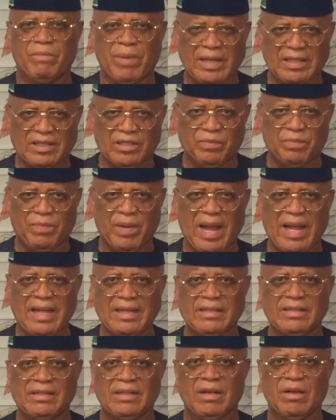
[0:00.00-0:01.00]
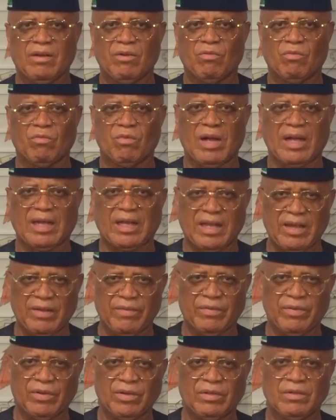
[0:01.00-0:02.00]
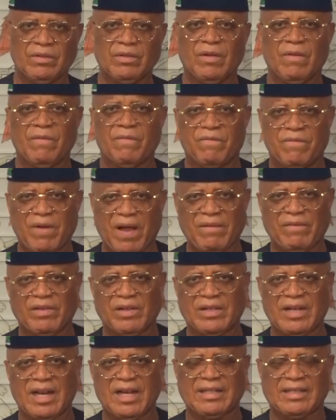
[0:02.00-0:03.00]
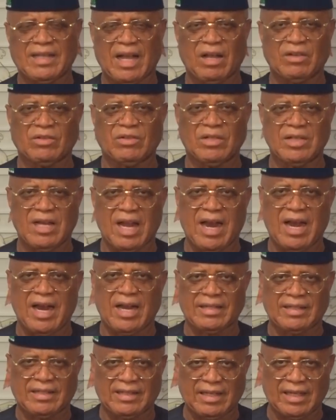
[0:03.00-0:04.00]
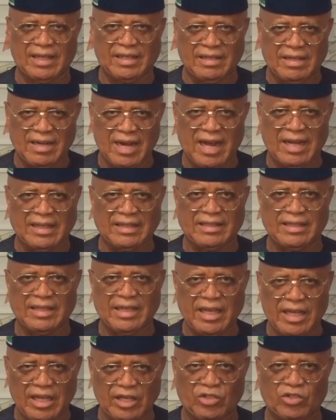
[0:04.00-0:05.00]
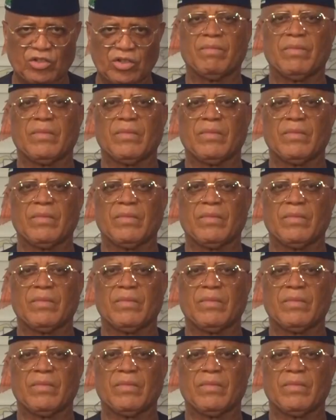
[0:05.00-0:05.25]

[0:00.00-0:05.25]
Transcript: participants were given 500,000 naira seed grant each.